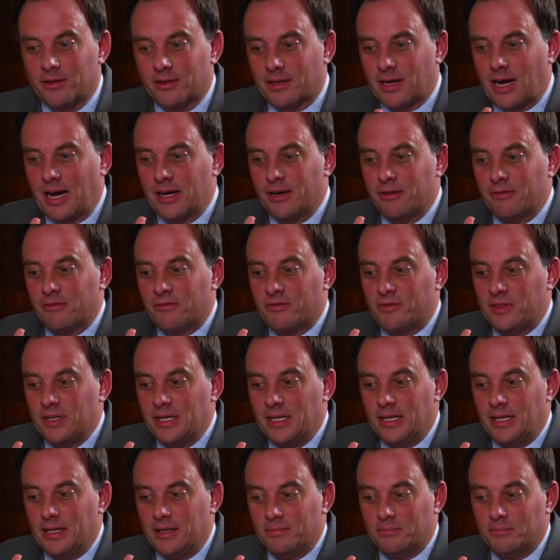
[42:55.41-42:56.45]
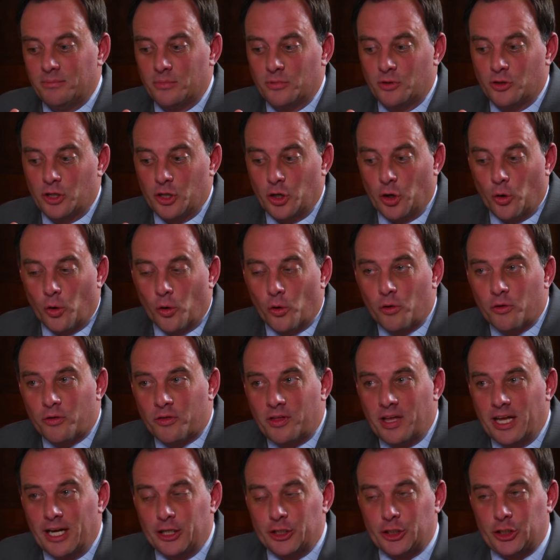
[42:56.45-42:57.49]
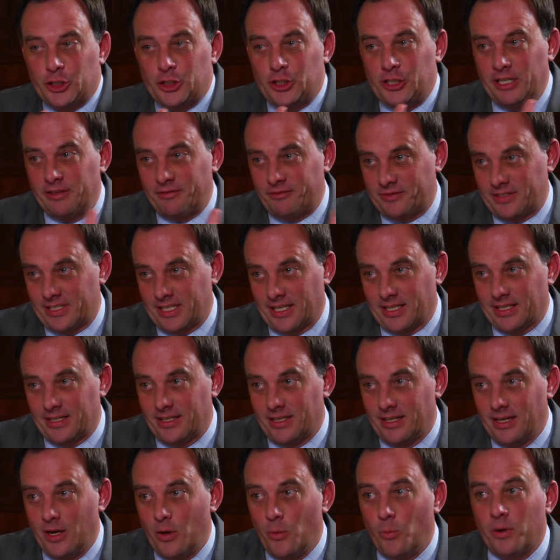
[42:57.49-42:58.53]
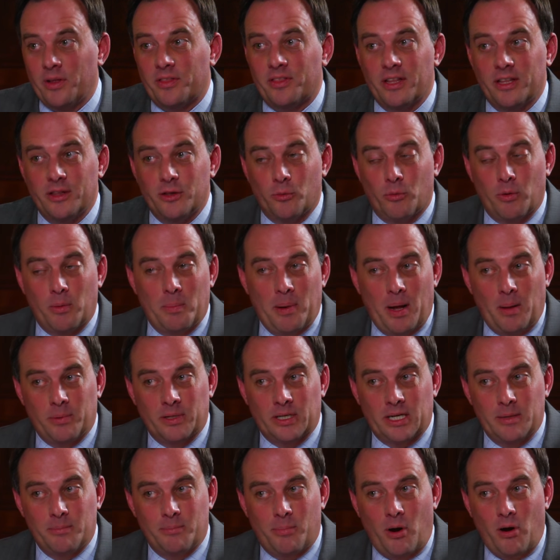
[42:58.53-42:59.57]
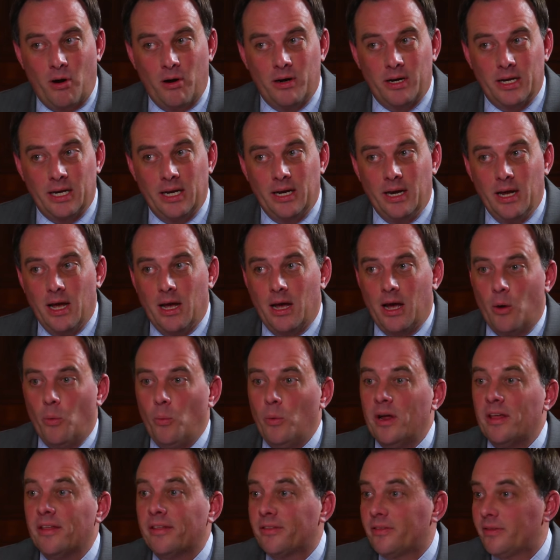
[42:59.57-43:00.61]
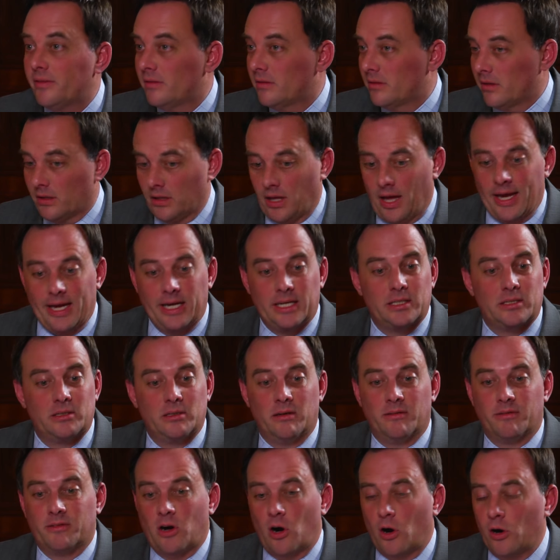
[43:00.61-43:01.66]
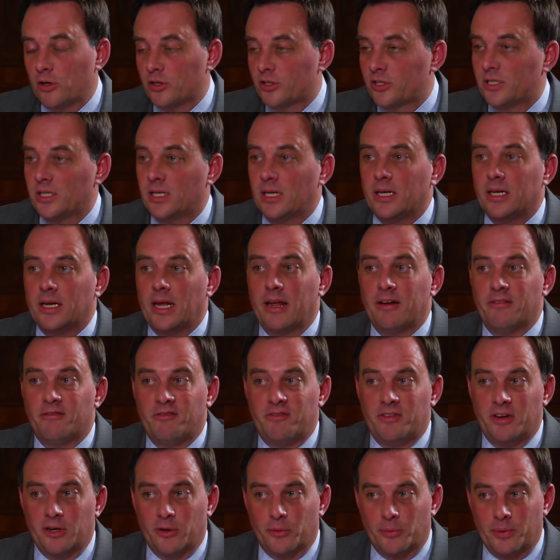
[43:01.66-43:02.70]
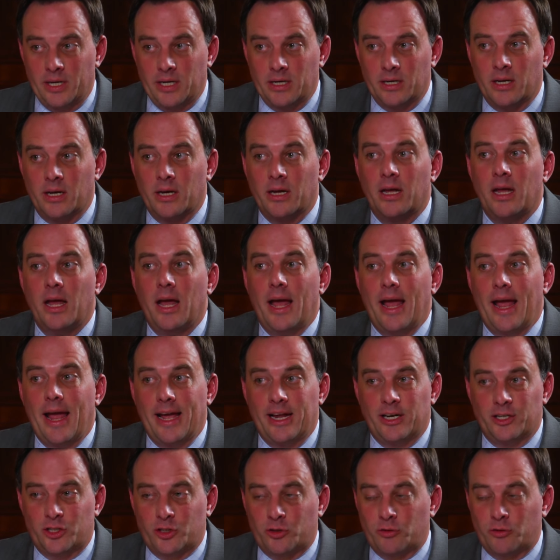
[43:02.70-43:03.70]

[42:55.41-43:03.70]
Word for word: kind of the earth has shifted within the Republican Party, with the likes of Carson and Fiorina and